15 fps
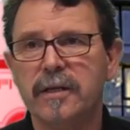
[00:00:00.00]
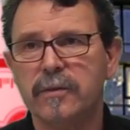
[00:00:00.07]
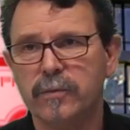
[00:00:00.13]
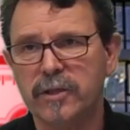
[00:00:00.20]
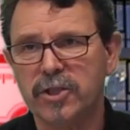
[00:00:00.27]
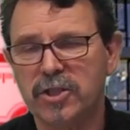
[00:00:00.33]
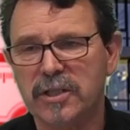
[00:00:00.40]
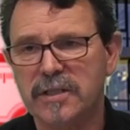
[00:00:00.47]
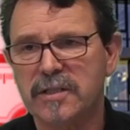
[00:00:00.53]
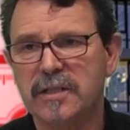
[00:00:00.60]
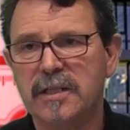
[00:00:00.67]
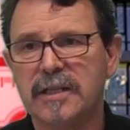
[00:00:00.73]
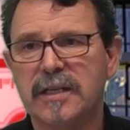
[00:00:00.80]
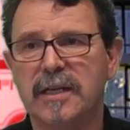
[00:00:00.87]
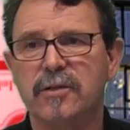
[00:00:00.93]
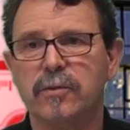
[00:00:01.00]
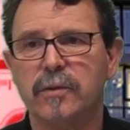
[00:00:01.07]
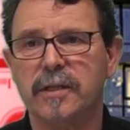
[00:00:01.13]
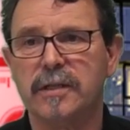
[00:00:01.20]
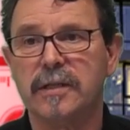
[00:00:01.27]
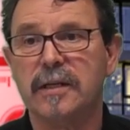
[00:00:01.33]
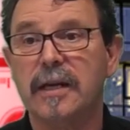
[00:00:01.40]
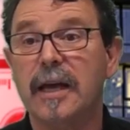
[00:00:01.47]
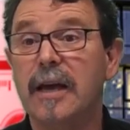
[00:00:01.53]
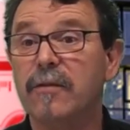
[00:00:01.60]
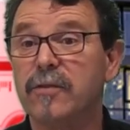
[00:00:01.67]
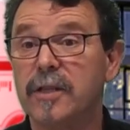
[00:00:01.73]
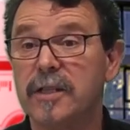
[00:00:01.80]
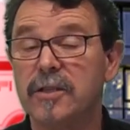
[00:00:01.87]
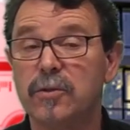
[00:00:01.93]
We just can't do that.
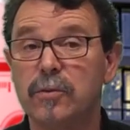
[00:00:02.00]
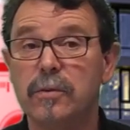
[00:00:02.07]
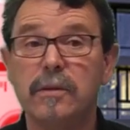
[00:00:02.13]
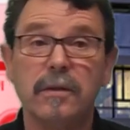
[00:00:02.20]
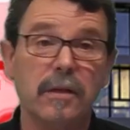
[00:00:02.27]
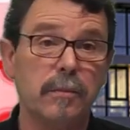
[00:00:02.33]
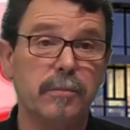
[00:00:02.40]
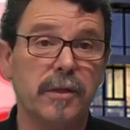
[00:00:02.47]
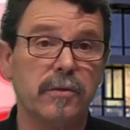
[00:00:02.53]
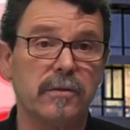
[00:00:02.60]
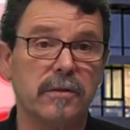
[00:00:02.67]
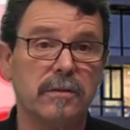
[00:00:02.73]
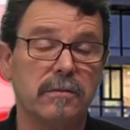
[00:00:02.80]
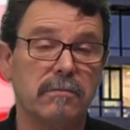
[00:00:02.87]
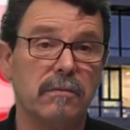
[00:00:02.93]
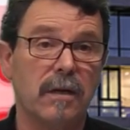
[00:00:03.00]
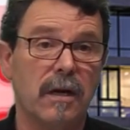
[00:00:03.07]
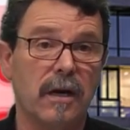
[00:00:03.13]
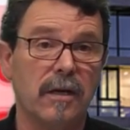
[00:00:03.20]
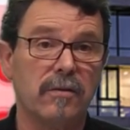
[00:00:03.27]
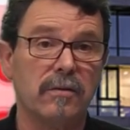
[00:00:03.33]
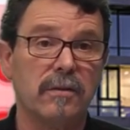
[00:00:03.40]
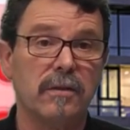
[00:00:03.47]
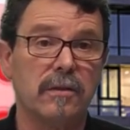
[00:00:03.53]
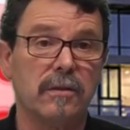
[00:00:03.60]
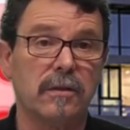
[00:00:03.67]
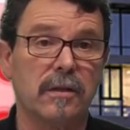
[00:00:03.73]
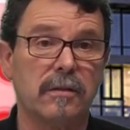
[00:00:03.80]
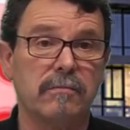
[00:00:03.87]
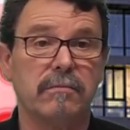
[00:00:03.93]
FCA2 can both, either
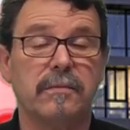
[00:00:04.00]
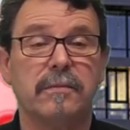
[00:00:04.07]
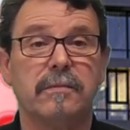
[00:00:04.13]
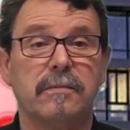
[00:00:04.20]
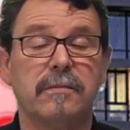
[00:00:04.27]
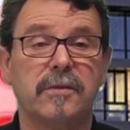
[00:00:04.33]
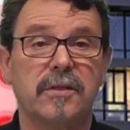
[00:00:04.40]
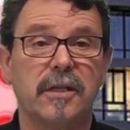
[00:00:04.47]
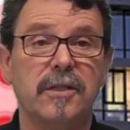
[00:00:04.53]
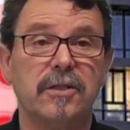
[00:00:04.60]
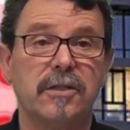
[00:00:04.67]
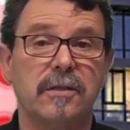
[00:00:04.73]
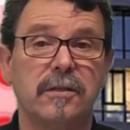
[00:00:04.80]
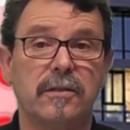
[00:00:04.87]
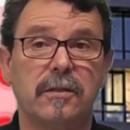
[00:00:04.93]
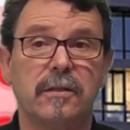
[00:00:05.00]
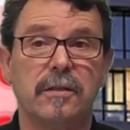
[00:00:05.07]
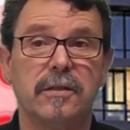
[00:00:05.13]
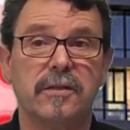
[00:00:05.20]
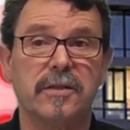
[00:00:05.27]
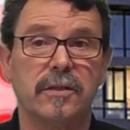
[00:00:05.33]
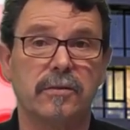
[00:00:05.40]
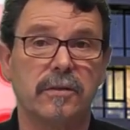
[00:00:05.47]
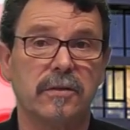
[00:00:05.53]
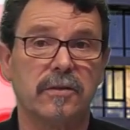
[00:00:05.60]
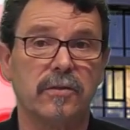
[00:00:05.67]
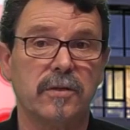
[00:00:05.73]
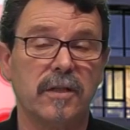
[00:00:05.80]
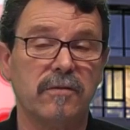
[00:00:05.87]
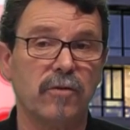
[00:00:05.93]
or, stage or 0
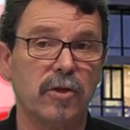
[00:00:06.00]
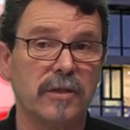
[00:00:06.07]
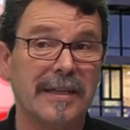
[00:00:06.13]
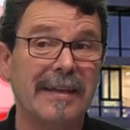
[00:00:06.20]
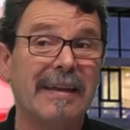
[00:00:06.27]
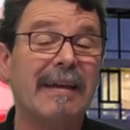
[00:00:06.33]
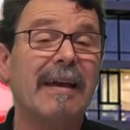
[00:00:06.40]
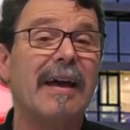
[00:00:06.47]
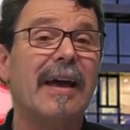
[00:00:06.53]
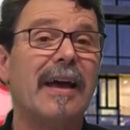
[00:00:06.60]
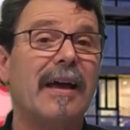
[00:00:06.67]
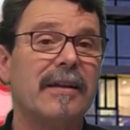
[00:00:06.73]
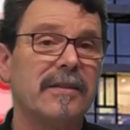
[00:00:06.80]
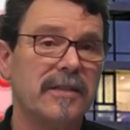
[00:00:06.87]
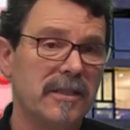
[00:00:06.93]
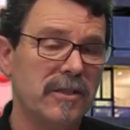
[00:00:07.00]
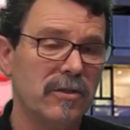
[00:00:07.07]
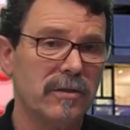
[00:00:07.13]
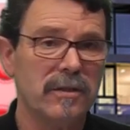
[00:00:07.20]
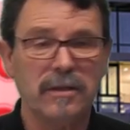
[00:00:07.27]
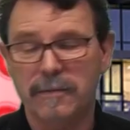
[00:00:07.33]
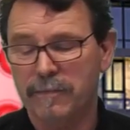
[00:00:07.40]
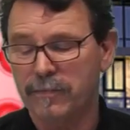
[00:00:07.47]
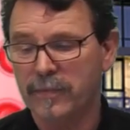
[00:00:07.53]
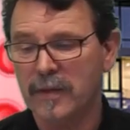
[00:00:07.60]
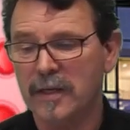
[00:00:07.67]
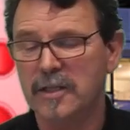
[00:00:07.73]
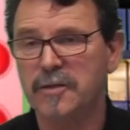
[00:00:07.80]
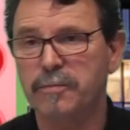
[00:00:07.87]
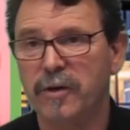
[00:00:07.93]
to 10 volt. And Eon
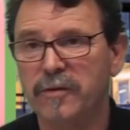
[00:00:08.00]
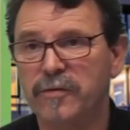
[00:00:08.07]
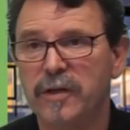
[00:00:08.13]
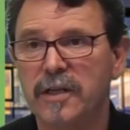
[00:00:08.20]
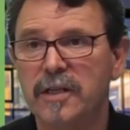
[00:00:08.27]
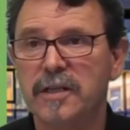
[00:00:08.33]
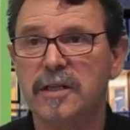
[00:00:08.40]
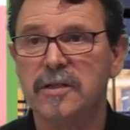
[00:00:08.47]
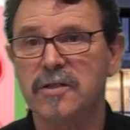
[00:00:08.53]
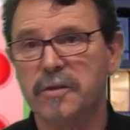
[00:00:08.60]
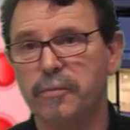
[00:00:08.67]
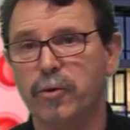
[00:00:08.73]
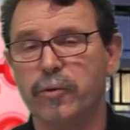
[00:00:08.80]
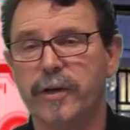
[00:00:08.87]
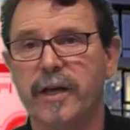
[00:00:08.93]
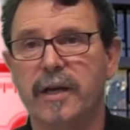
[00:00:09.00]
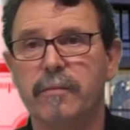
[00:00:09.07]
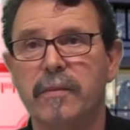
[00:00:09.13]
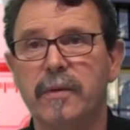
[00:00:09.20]
is perfectly supporting him.